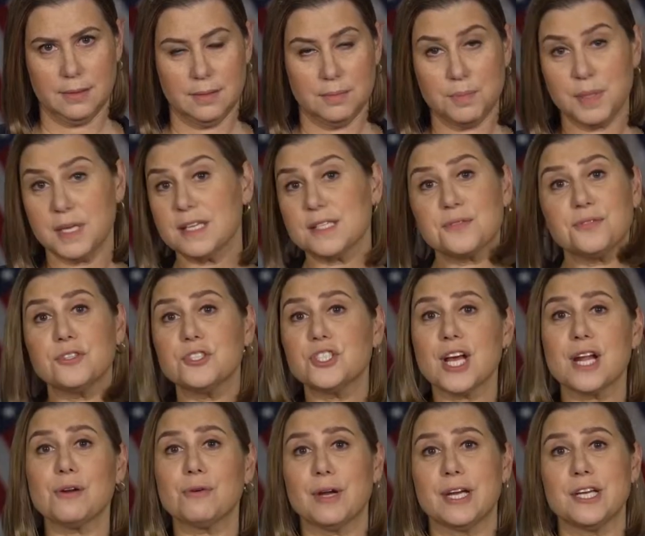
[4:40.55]
Because for
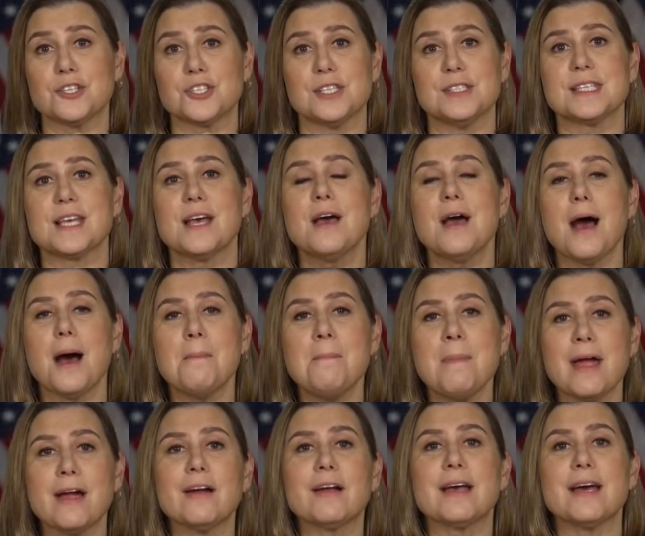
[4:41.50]
generations,
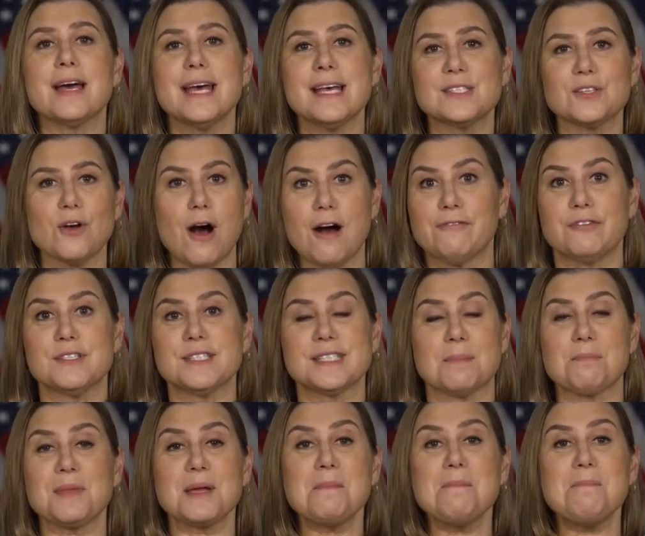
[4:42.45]
America has offered
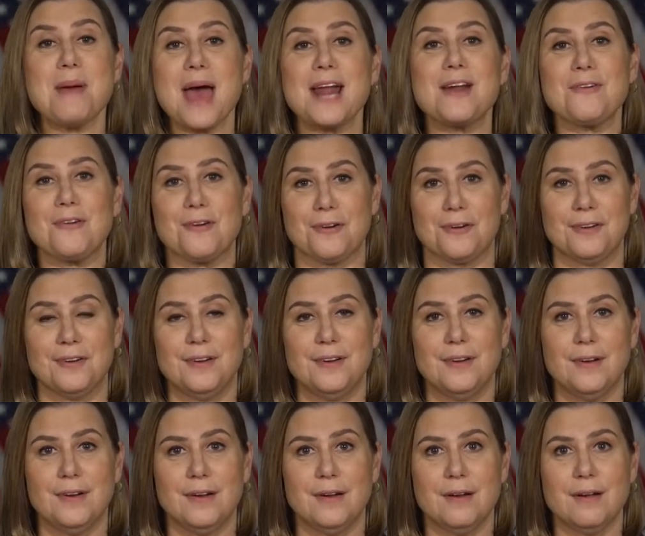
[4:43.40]
something better.
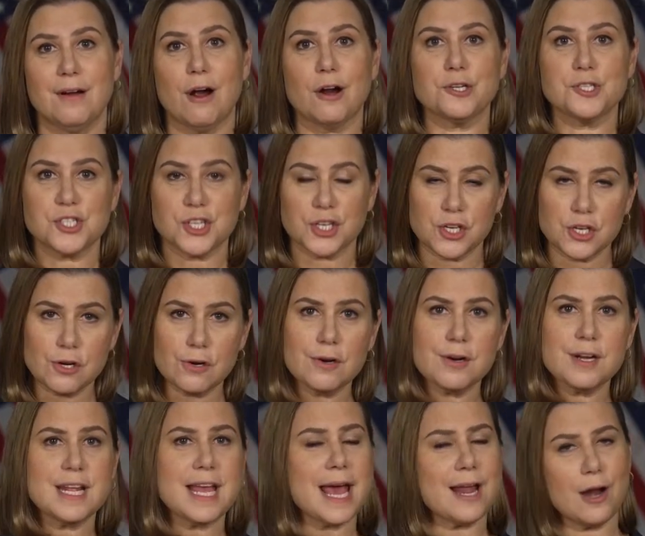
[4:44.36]
Our
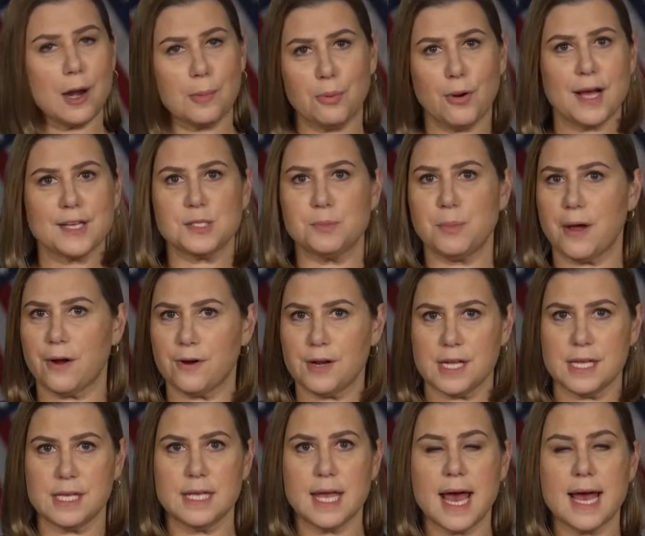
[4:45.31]
security and our
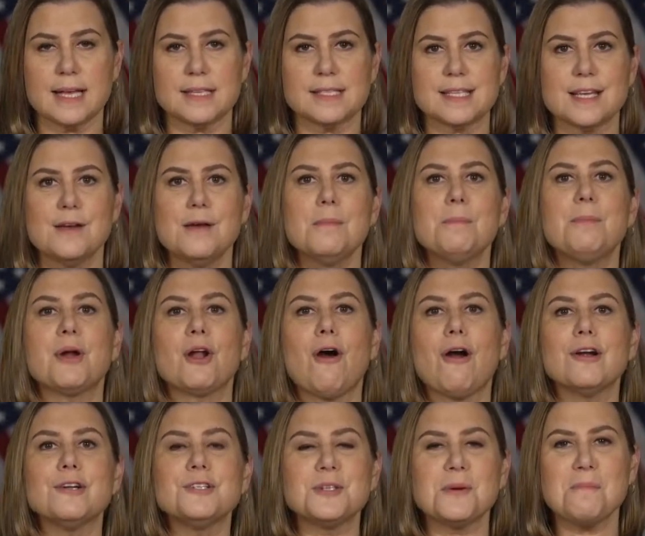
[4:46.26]
prosperity, yes, but
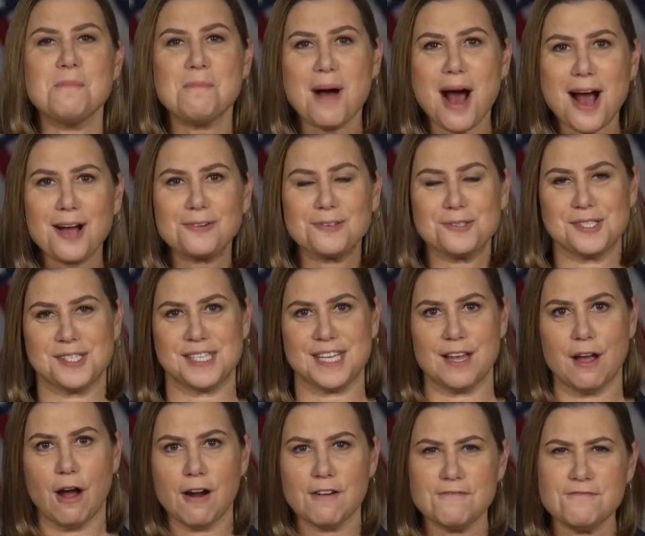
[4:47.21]
our
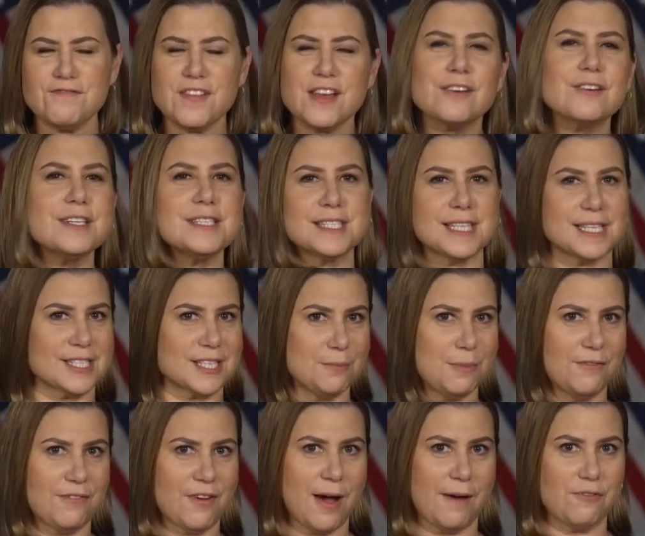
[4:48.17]
democracy, our very system
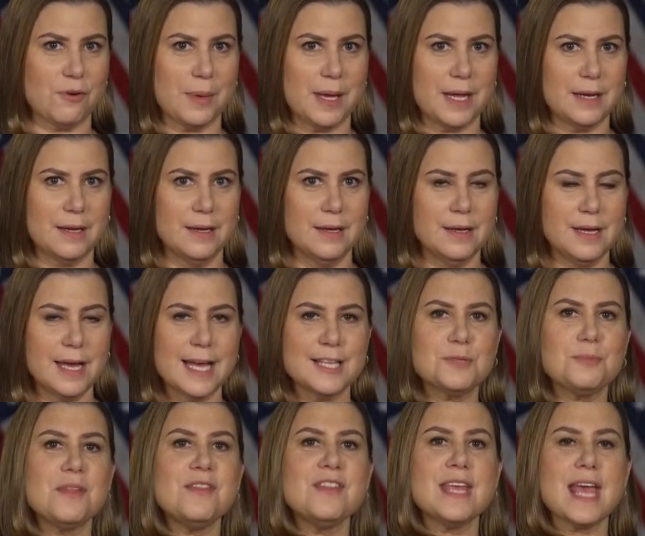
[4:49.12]
of government, has
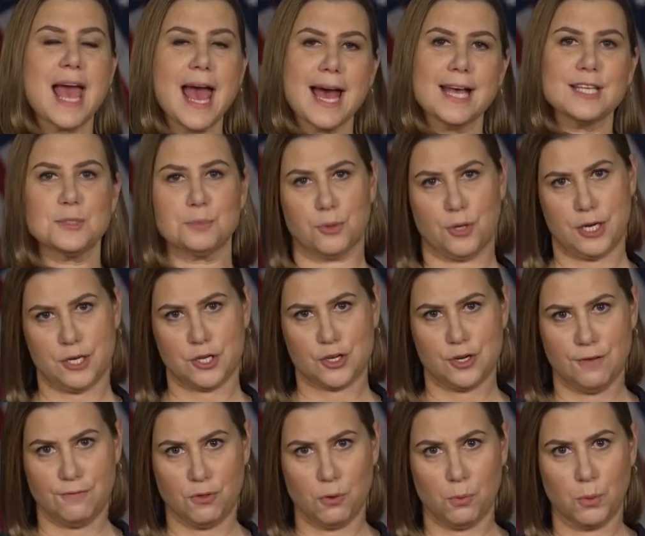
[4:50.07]
been the aspiration
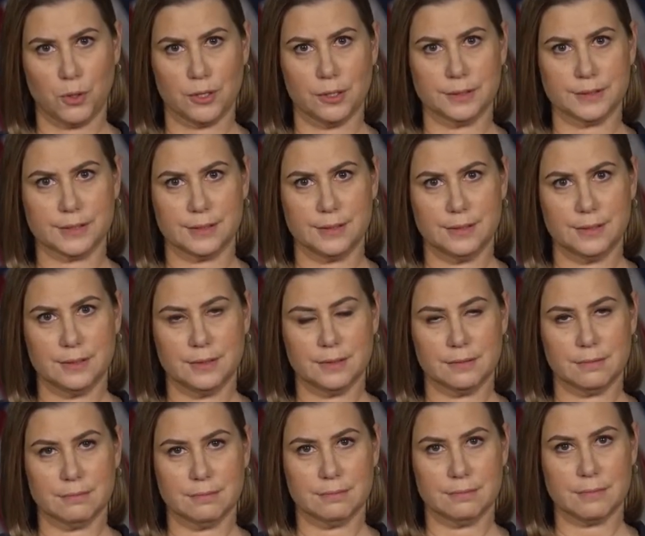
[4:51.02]
of the world.
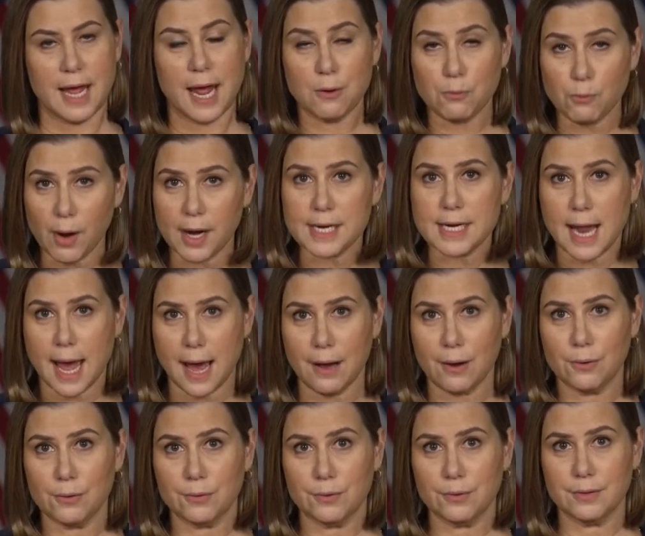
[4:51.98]
And right
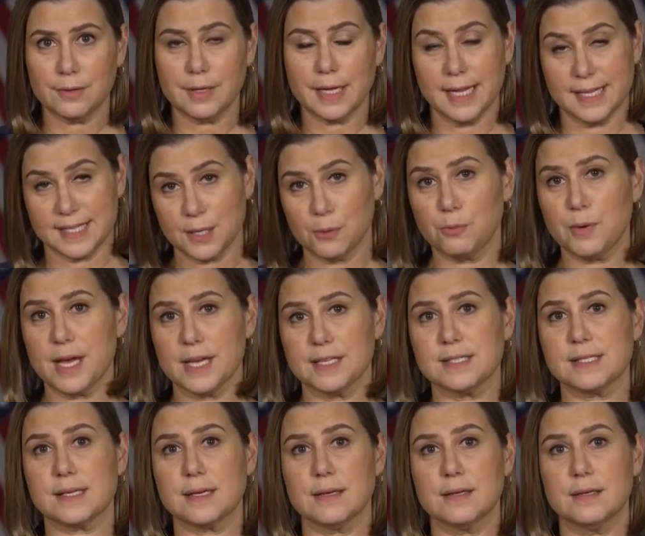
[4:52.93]
now, it's at
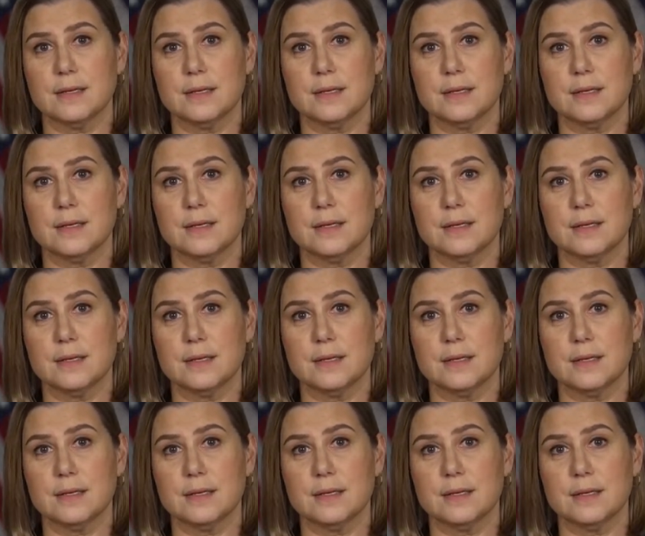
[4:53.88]
risk.